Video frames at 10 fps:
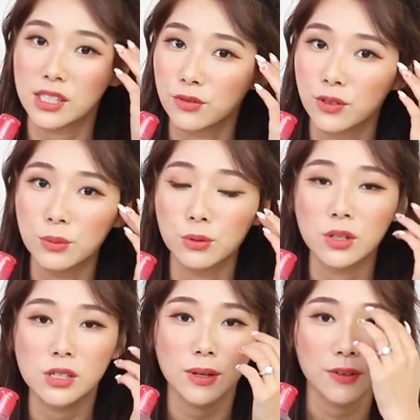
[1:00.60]
facial foam
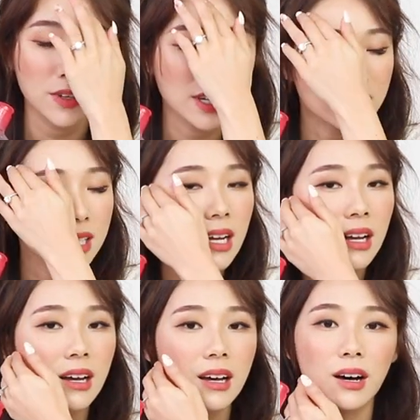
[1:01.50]
to wash my face,
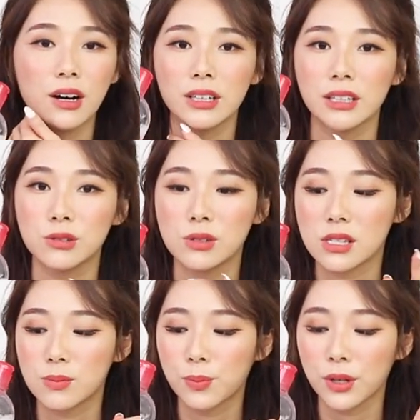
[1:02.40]
all I do
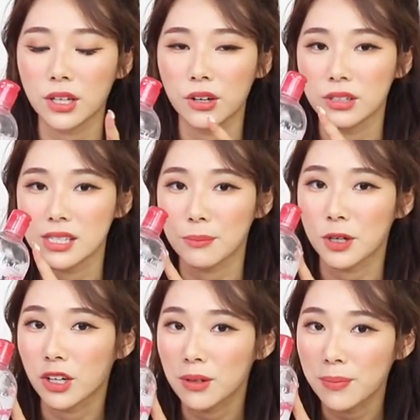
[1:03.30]
is put it on
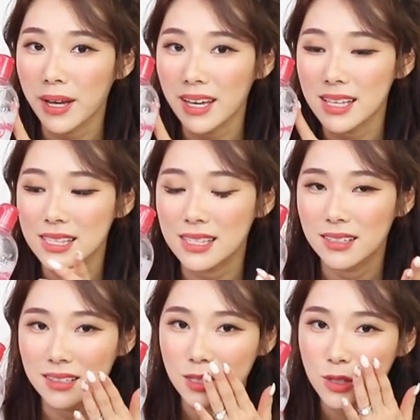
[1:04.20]
some cotton
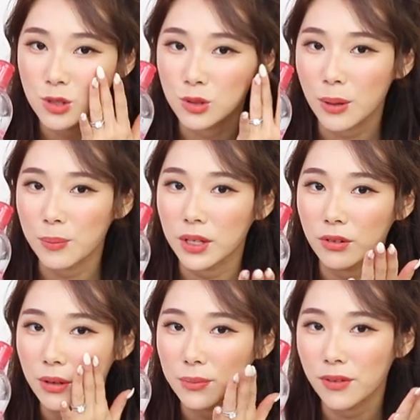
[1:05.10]
pads, swipe
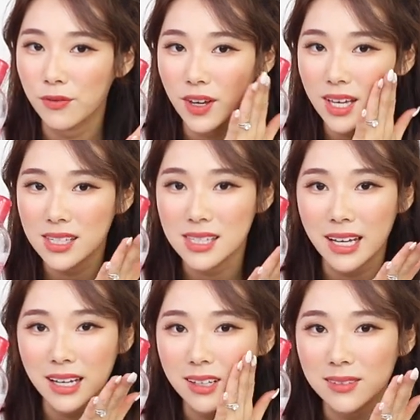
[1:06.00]
it around my face,
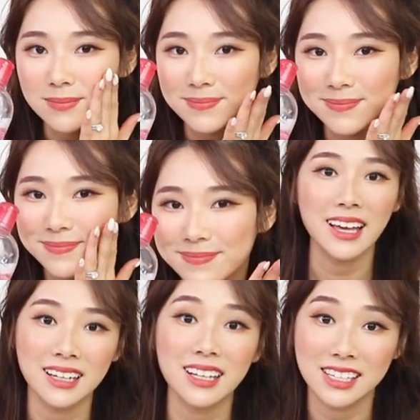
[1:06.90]

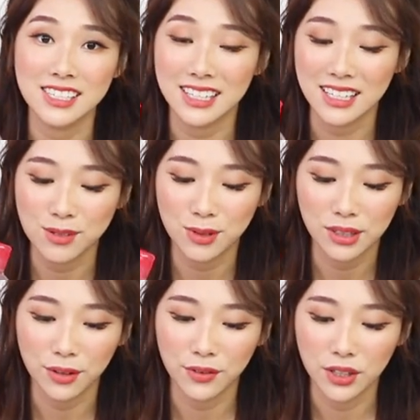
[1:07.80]
and it actually gets rid
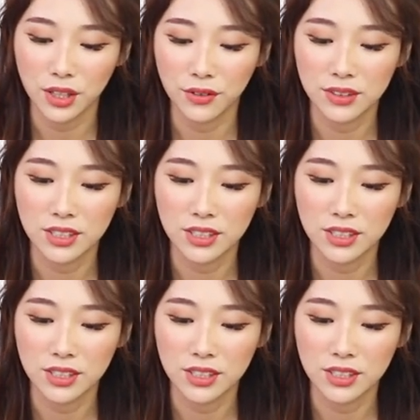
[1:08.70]
of a lot of